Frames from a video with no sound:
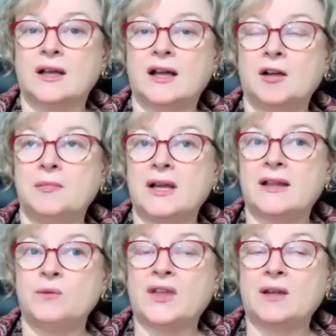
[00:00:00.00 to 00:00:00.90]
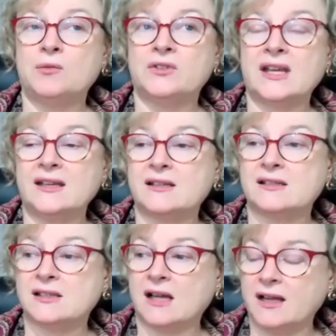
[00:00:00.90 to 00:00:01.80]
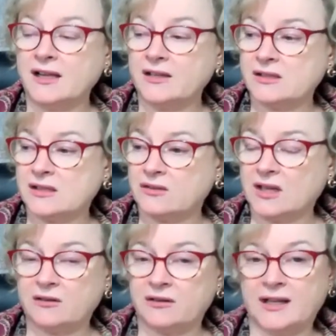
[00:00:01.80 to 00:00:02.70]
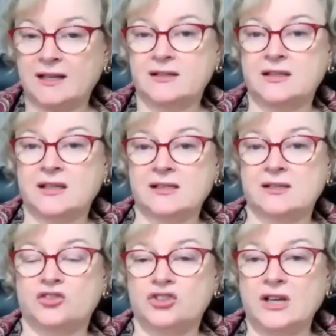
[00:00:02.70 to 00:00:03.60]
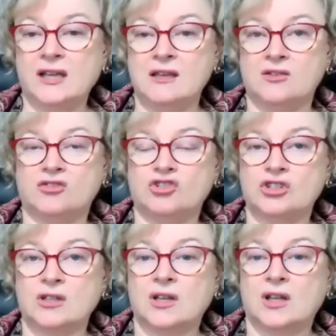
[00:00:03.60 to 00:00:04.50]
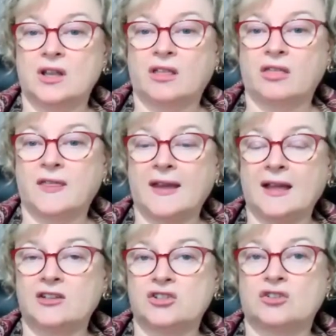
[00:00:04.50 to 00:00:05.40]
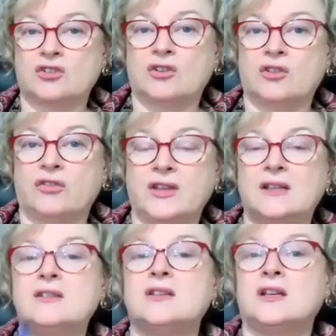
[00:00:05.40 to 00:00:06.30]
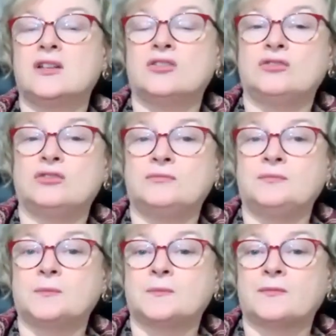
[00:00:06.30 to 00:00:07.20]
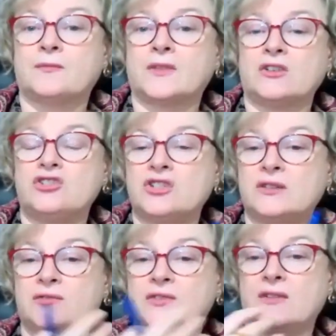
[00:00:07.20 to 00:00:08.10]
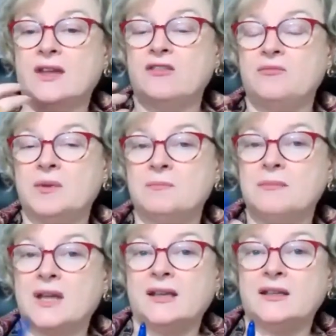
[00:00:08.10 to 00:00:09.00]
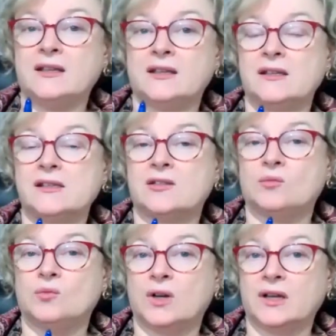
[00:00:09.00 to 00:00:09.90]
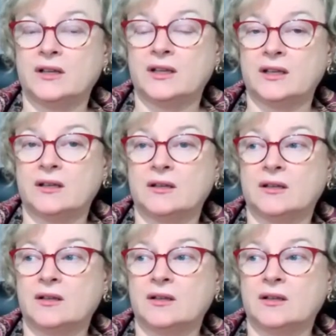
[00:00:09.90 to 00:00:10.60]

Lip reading: And they will take signs that their reality hasn't changed, that the internal shift that they've been making isn't working.